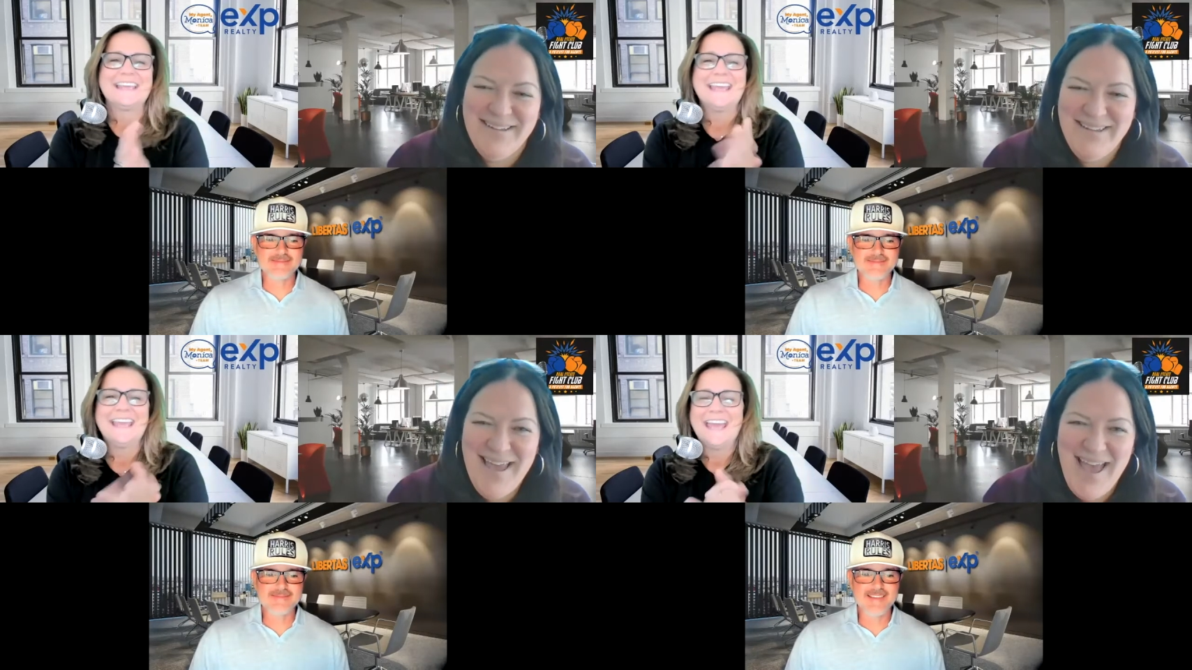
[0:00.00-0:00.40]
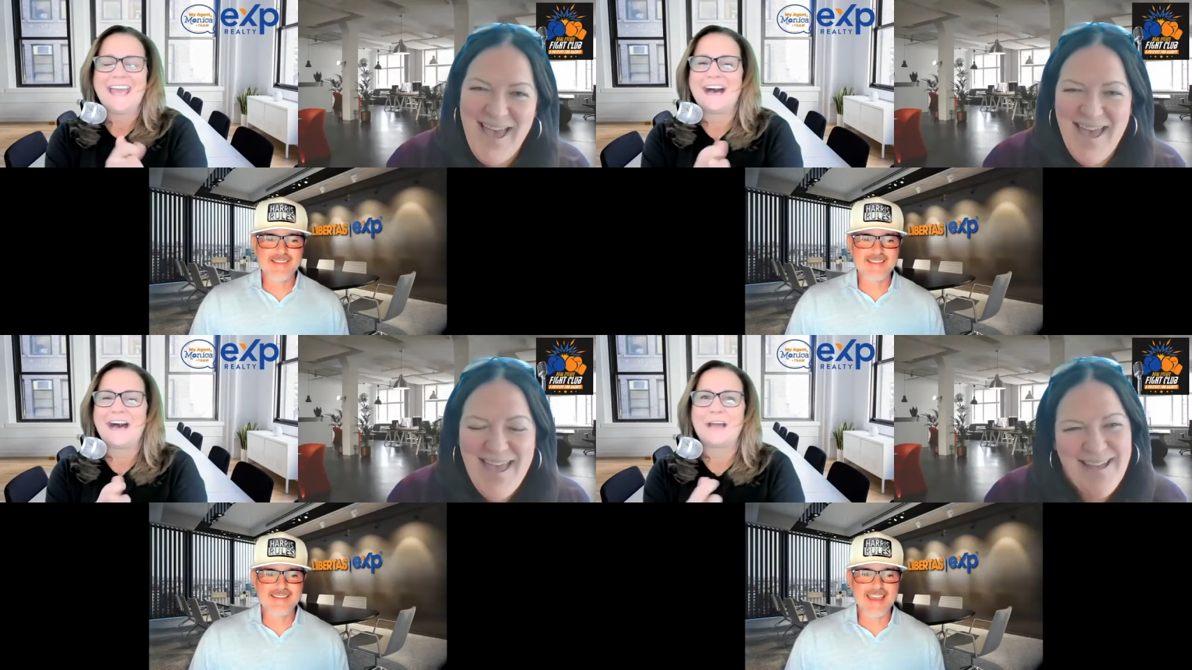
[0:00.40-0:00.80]
Speaker 1: Yeah.
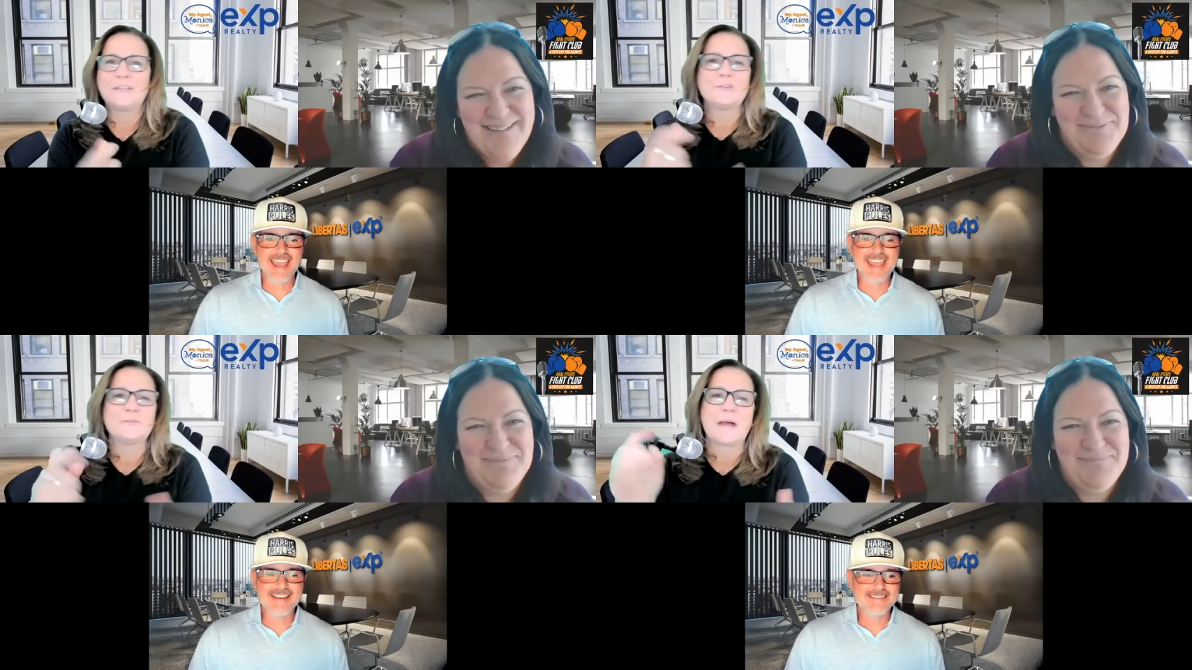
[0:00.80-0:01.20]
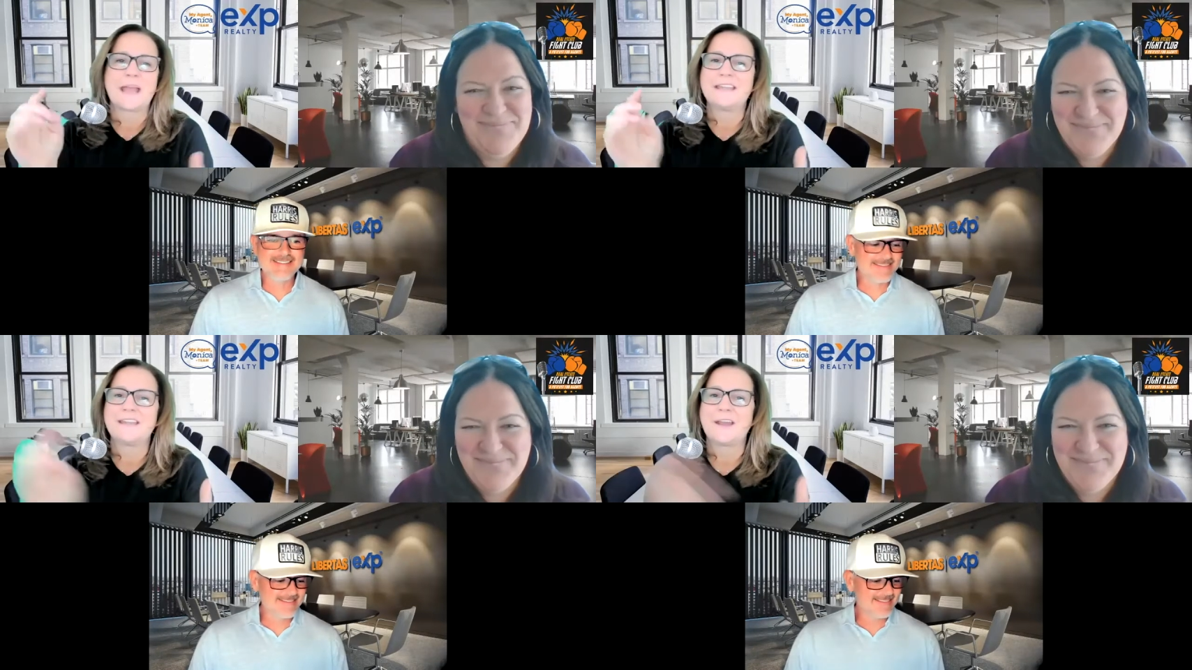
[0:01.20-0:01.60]
Uh, hey. You
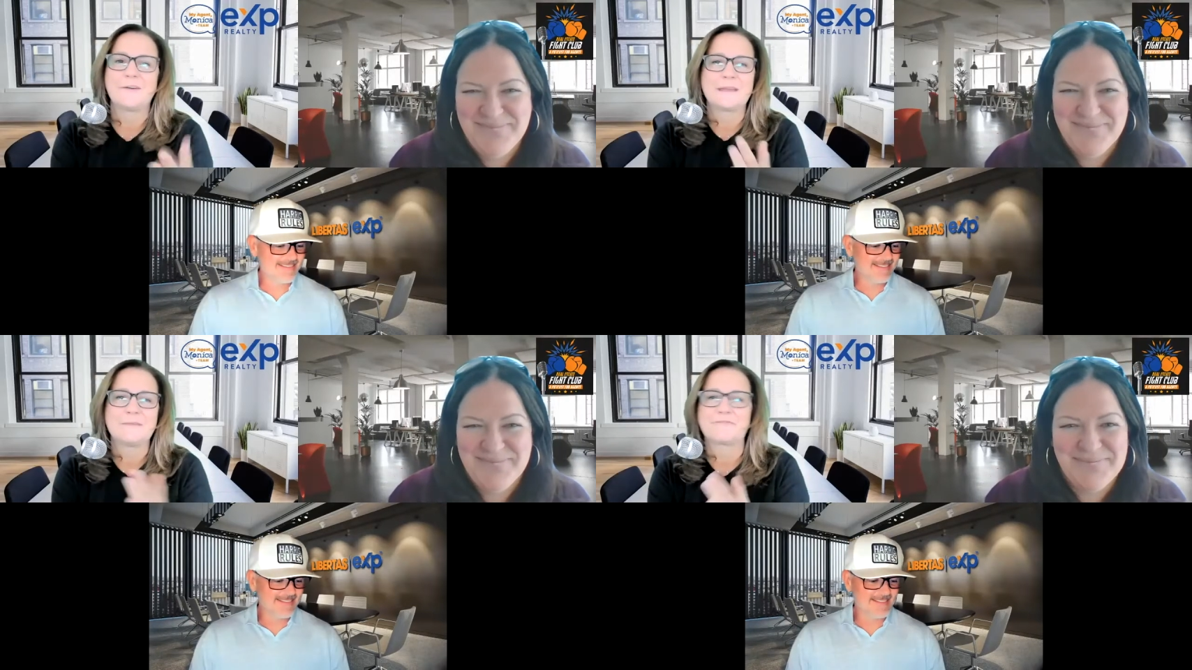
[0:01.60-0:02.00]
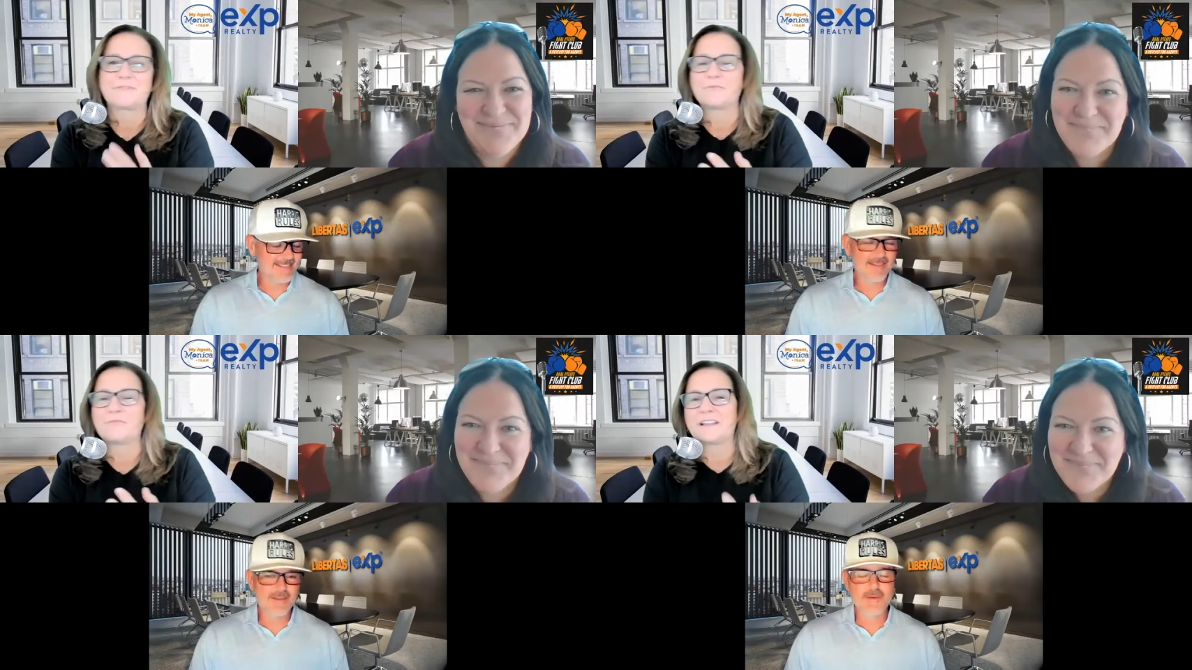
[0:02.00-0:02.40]
might know him
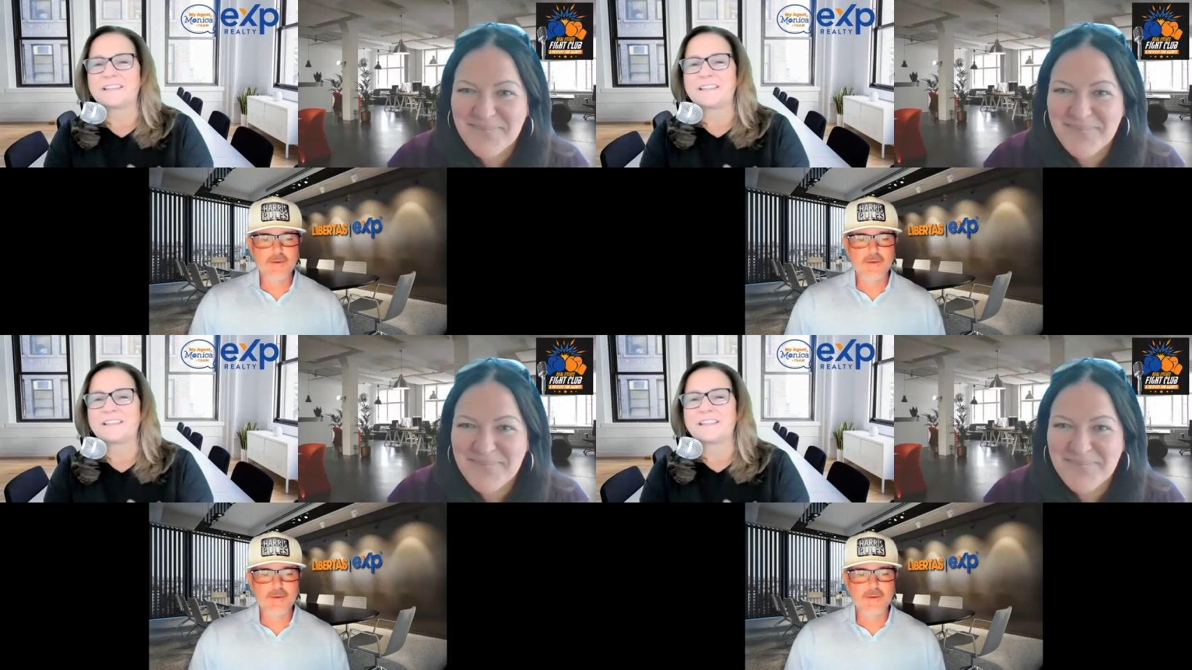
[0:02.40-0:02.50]
from Real